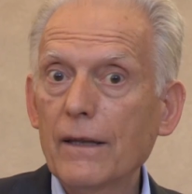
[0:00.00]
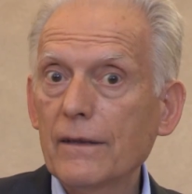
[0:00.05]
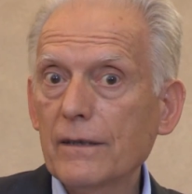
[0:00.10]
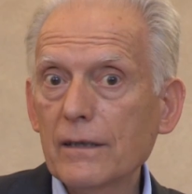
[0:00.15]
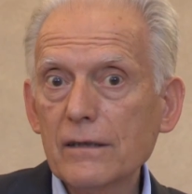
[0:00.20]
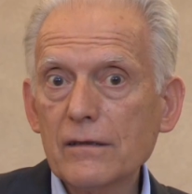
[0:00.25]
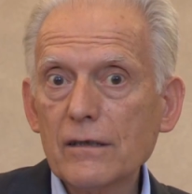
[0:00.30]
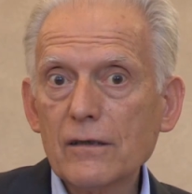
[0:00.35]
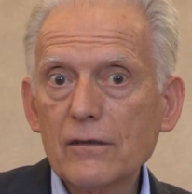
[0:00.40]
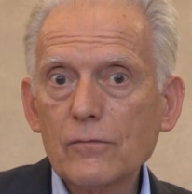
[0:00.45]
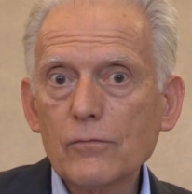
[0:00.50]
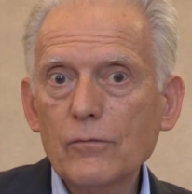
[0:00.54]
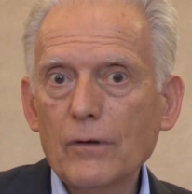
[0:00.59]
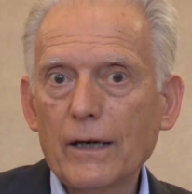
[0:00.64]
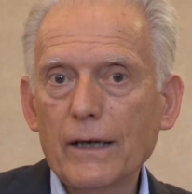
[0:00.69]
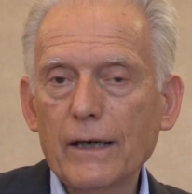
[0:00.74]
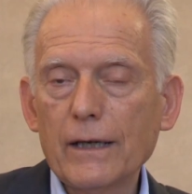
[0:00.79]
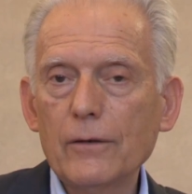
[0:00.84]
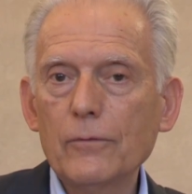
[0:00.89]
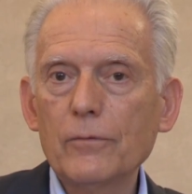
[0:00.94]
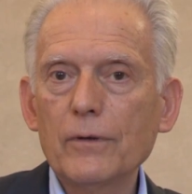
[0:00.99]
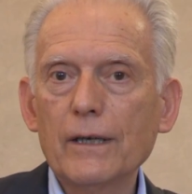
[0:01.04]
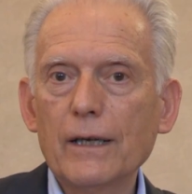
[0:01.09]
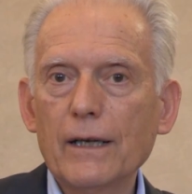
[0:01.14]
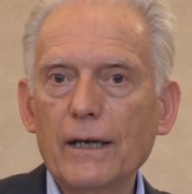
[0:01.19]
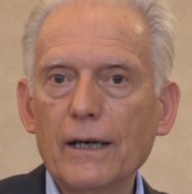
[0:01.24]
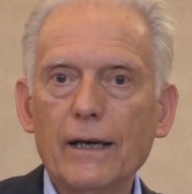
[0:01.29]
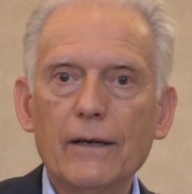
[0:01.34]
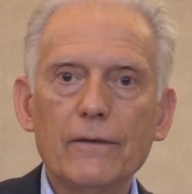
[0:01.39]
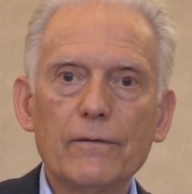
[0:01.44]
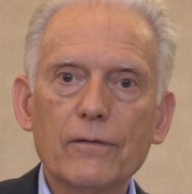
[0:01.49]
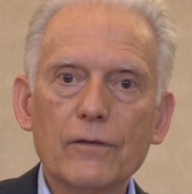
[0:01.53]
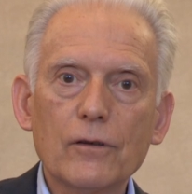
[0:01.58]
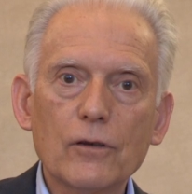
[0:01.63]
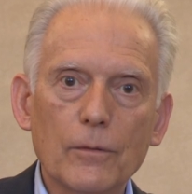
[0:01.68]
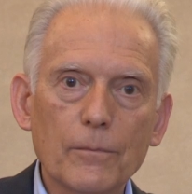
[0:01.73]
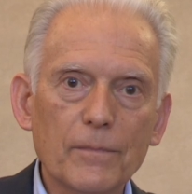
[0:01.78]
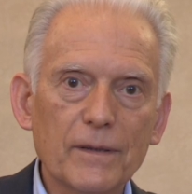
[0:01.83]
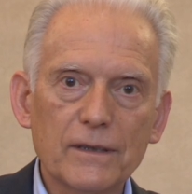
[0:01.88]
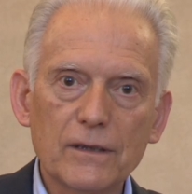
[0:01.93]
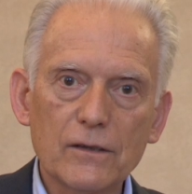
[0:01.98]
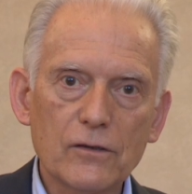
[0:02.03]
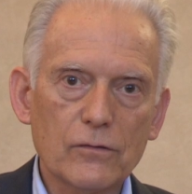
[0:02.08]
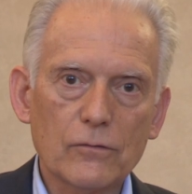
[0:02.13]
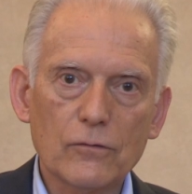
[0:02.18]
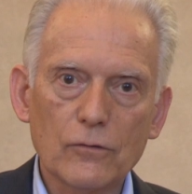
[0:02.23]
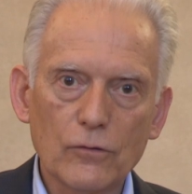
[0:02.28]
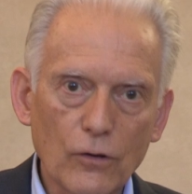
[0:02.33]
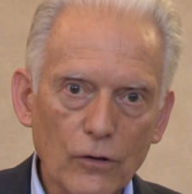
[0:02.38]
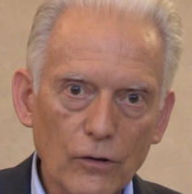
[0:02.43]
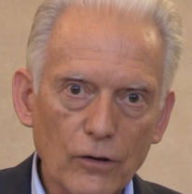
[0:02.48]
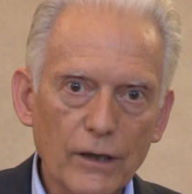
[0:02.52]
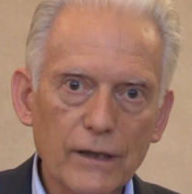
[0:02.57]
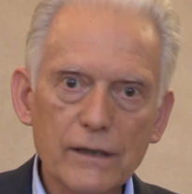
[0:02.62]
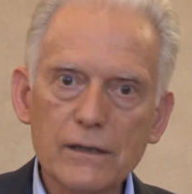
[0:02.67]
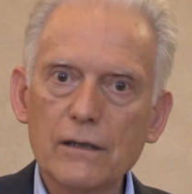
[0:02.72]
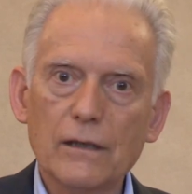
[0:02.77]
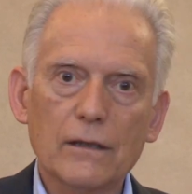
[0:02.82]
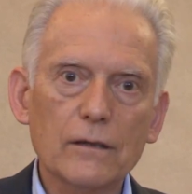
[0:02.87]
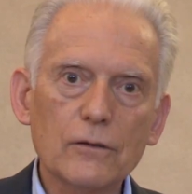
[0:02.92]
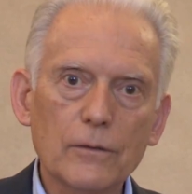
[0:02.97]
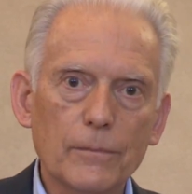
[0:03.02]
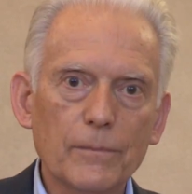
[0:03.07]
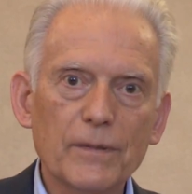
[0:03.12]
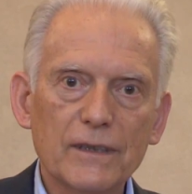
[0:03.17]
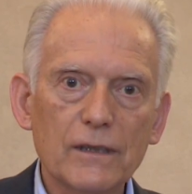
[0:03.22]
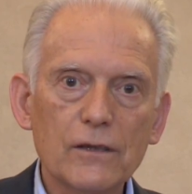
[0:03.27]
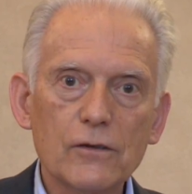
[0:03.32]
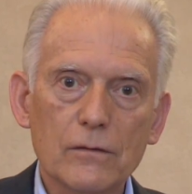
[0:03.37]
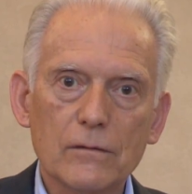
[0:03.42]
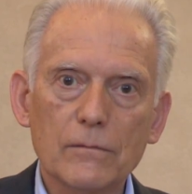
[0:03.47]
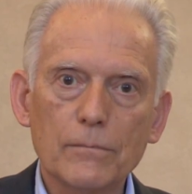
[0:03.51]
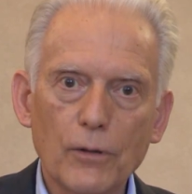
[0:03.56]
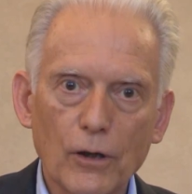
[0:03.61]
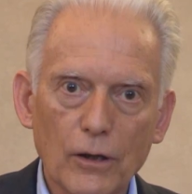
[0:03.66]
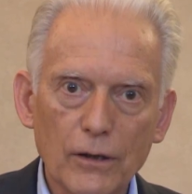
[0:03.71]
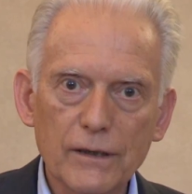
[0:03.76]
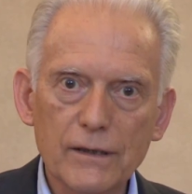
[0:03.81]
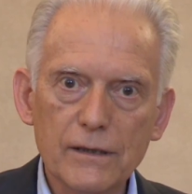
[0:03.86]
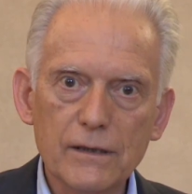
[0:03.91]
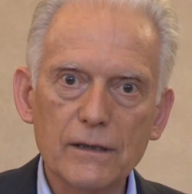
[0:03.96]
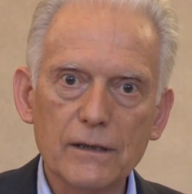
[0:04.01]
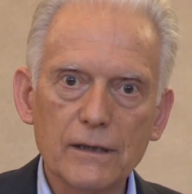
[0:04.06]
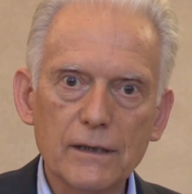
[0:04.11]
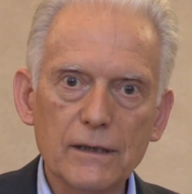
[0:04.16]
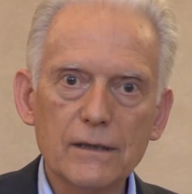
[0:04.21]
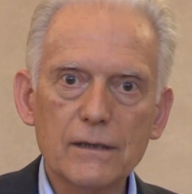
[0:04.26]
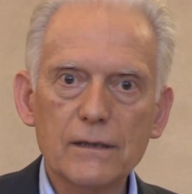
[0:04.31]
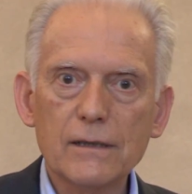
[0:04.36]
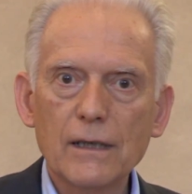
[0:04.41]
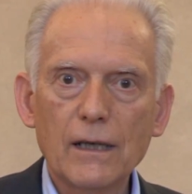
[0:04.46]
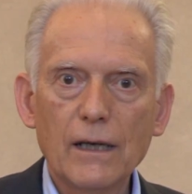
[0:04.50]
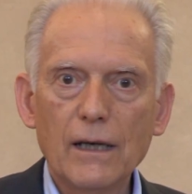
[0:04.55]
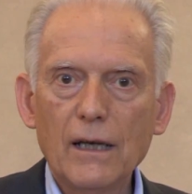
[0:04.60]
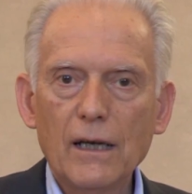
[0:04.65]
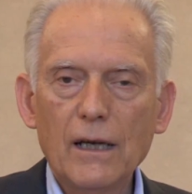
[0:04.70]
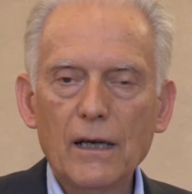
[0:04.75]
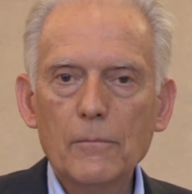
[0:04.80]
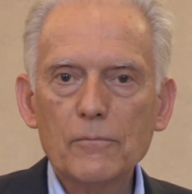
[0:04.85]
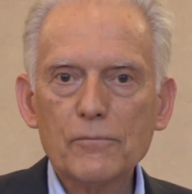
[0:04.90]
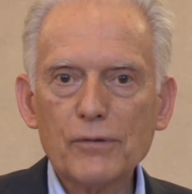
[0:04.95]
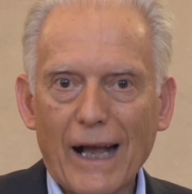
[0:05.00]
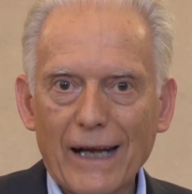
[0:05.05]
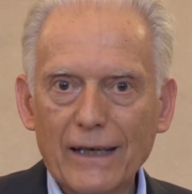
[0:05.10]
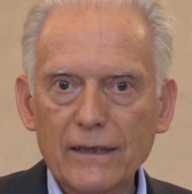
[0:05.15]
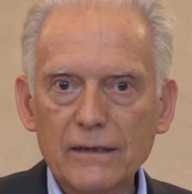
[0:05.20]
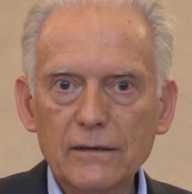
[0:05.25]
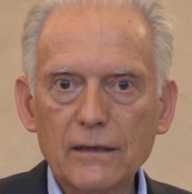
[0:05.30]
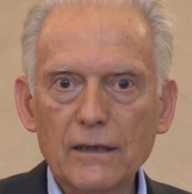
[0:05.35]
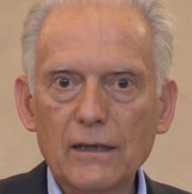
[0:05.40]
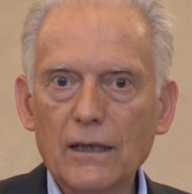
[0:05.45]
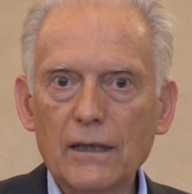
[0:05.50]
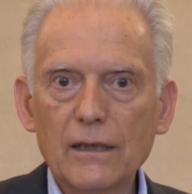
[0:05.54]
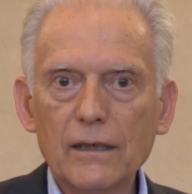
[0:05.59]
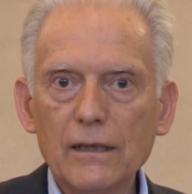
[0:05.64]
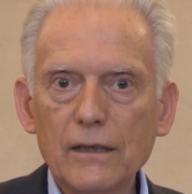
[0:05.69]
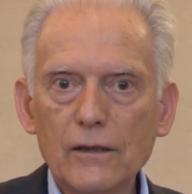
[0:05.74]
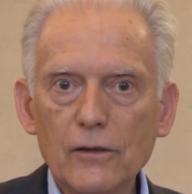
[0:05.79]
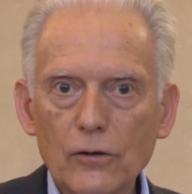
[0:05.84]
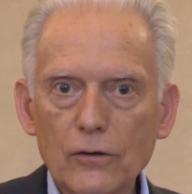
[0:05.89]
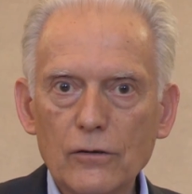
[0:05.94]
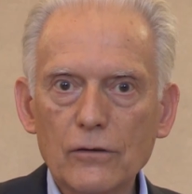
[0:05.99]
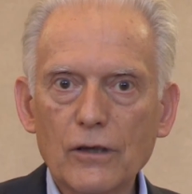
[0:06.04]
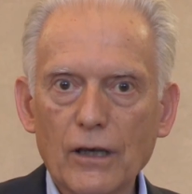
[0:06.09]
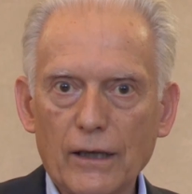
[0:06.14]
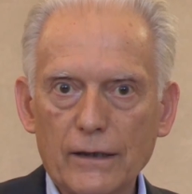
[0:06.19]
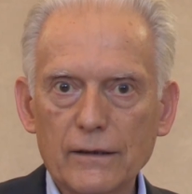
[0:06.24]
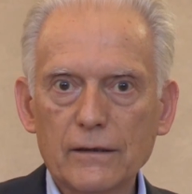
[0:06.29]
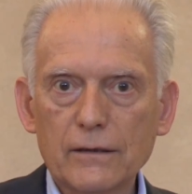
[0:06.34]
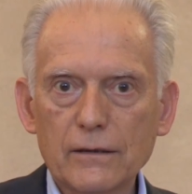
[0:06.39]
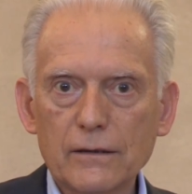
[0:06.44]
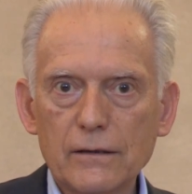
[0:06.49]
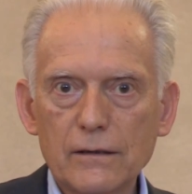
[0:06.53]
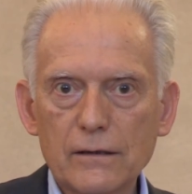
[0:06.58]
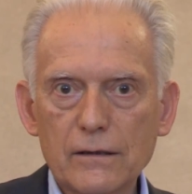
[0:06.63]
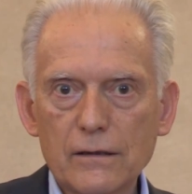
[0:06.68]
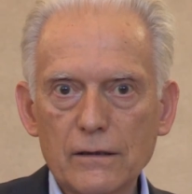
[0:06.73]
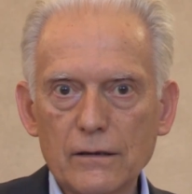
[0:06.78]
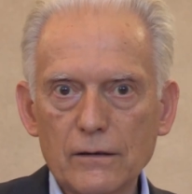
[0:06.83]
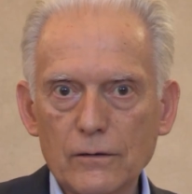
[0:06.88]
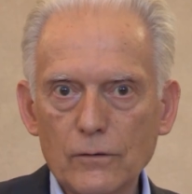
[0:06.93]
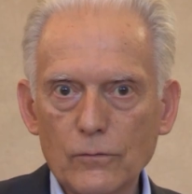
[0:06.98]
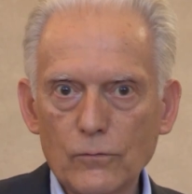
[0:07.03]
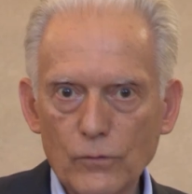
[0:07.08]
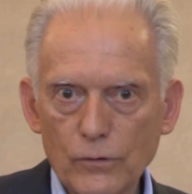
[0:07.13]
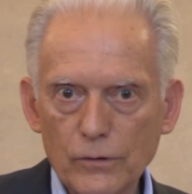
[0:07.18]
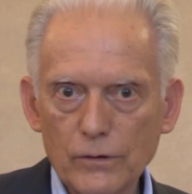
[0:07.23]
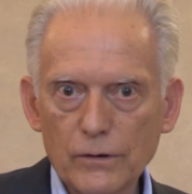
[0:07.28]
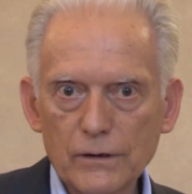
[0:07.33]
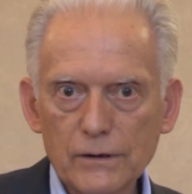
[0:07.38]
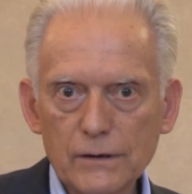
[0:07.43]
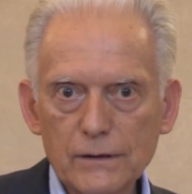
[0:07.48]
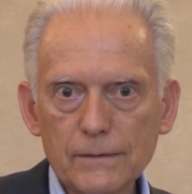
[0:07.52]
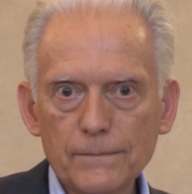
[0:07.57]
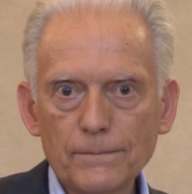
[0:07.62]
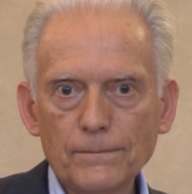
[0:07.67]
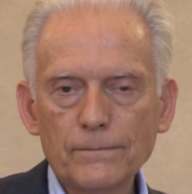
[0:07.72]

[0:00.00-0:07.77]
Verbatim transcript: This is why we have competition laws and competition policies practically in all countries in the world.